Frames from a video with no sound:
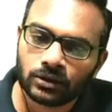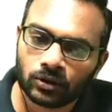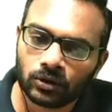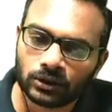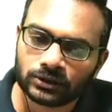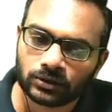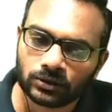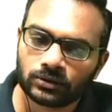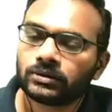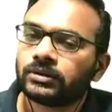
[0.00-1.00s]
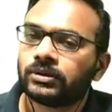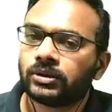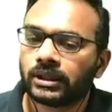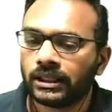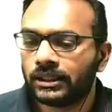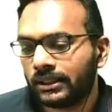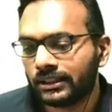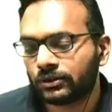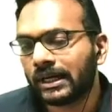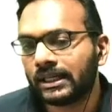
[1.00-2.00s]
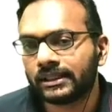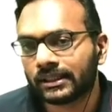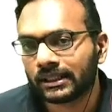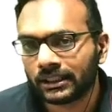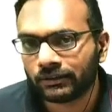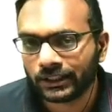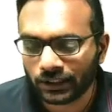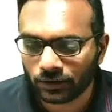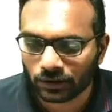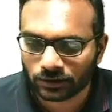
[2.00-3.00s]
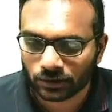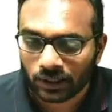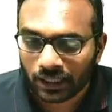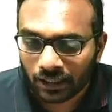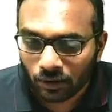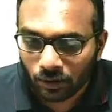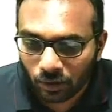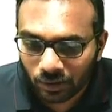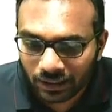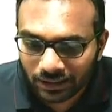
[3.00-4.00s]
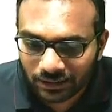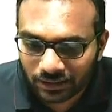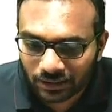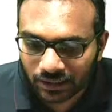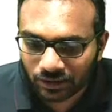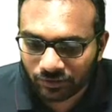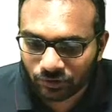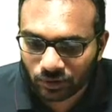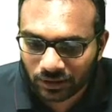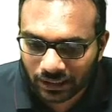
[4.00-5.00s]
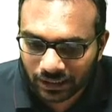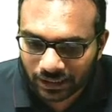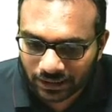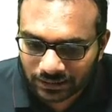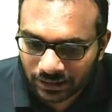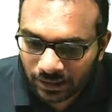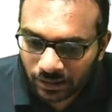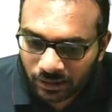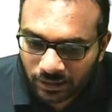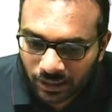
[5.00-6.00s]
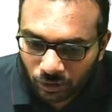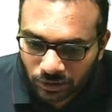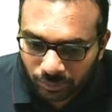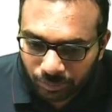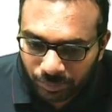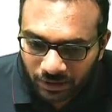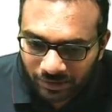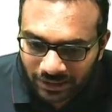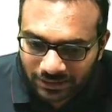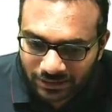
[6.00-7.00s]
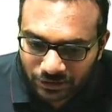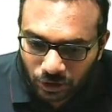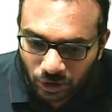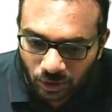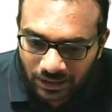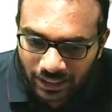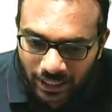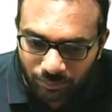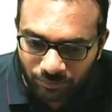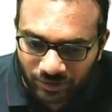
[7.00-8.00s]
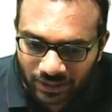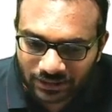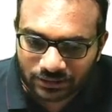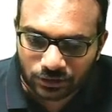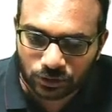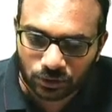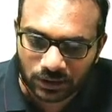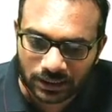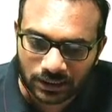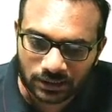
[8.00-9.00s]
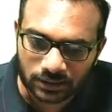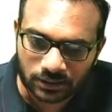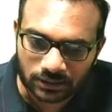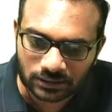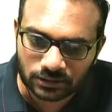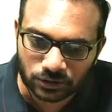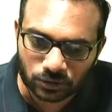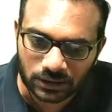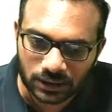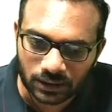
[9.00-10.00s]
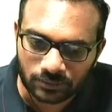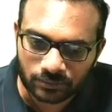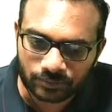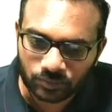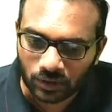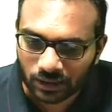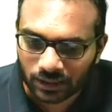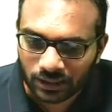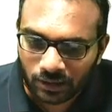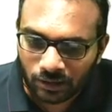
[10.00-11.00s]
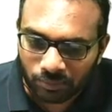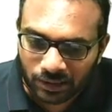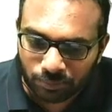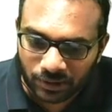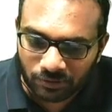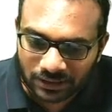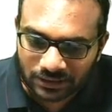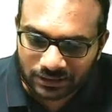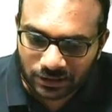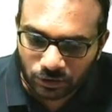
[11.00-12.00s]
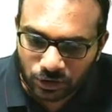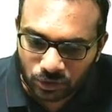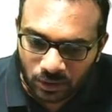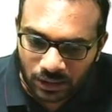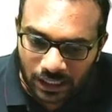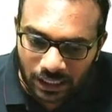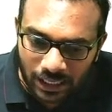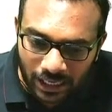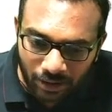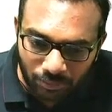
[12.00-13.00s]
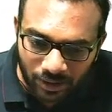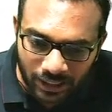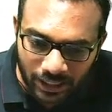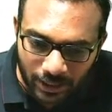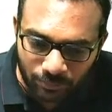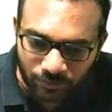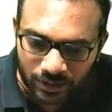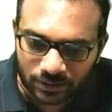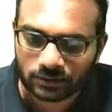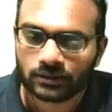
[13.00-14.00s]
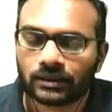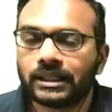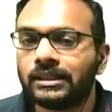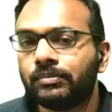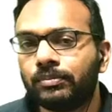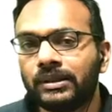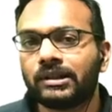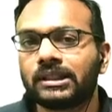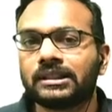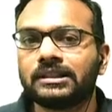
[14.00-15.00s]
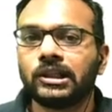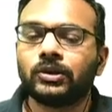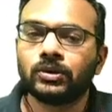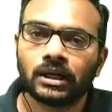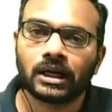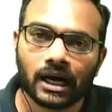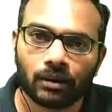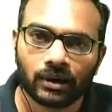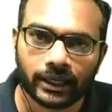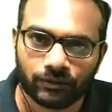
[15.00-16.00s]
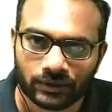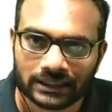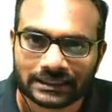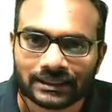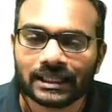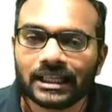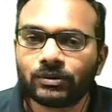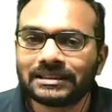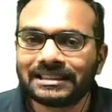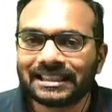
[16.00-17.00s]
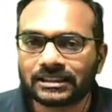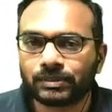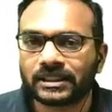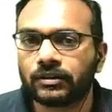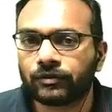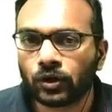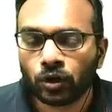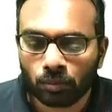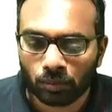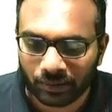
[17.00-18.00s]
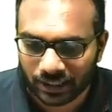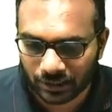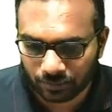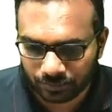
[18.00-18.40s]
also. Okay, it's valid in relativity also. Only thing that you have to take care is, now the p vector is not mv, this is Newton, okay, but p vector is equal to gamma mv, alright, p vector is equal to gamma mv. That's a relativistic expression for momentum.